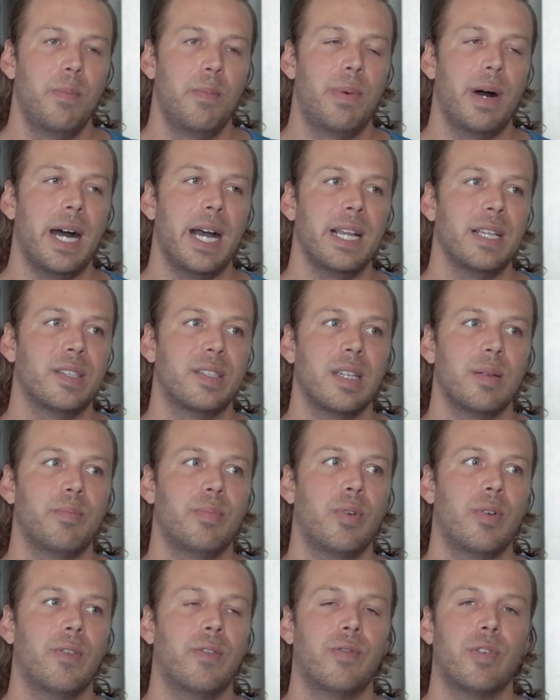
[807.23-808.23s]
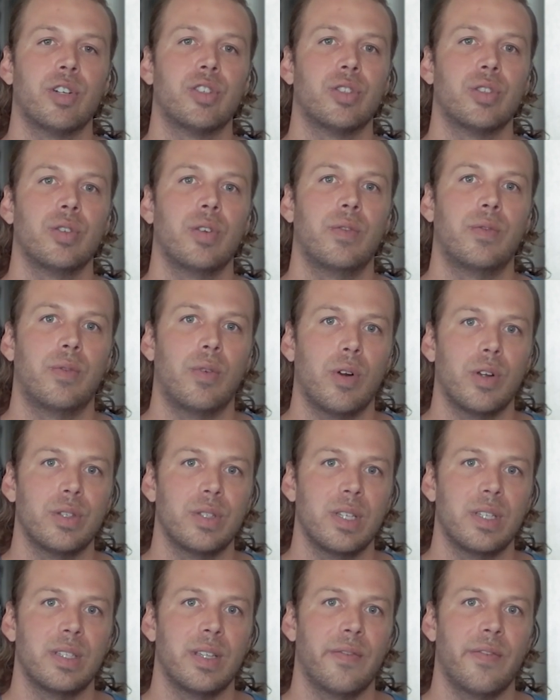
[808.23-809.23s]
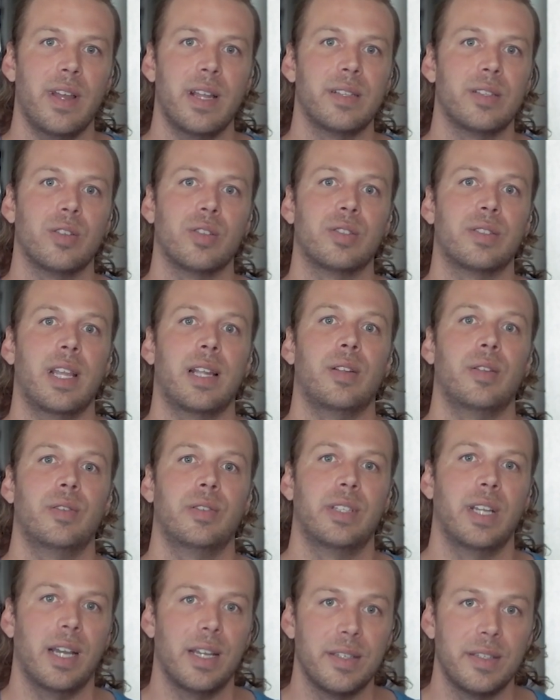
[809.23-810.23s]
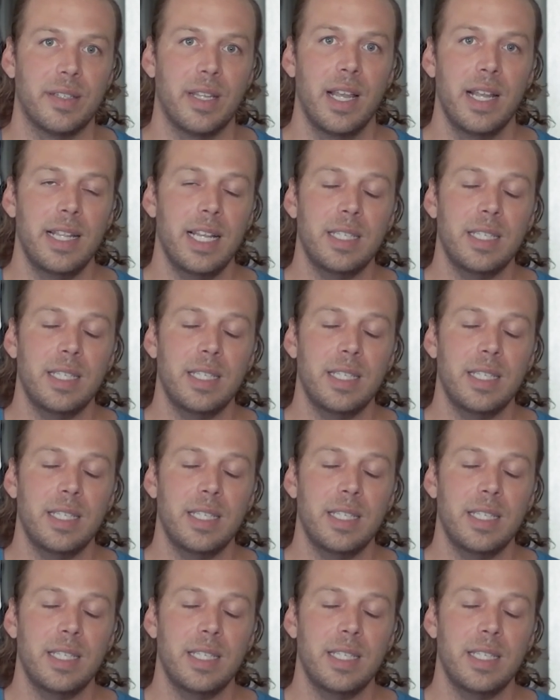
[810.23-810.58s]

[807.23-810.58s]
by simple frictional forces of interstellar dust.